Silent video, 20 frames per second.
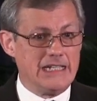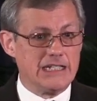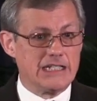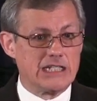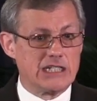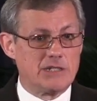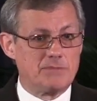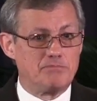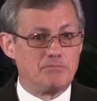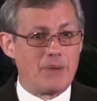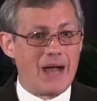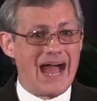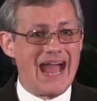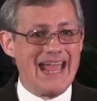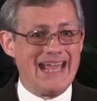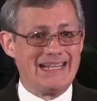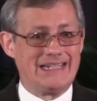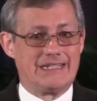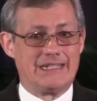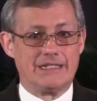
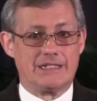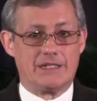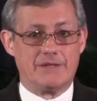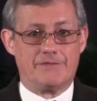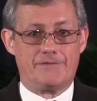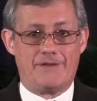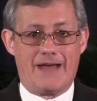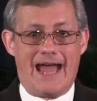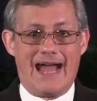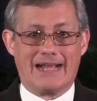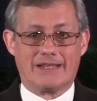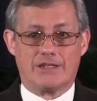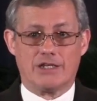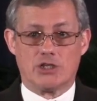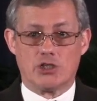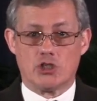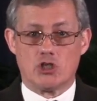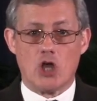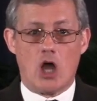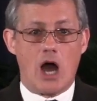despises the fact
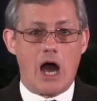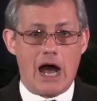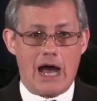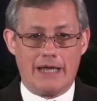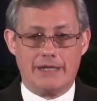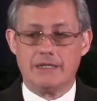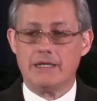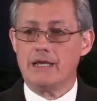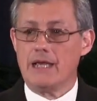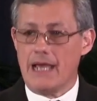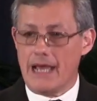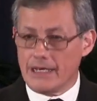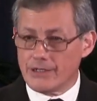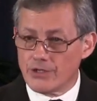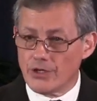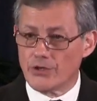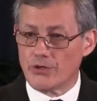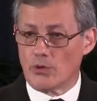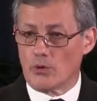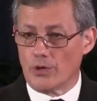that God has
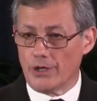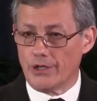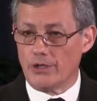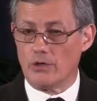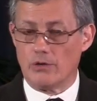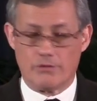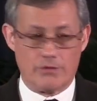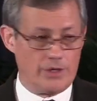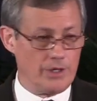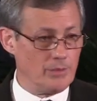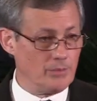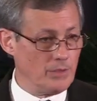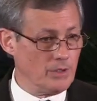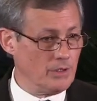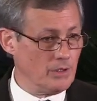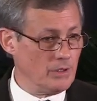authority over him.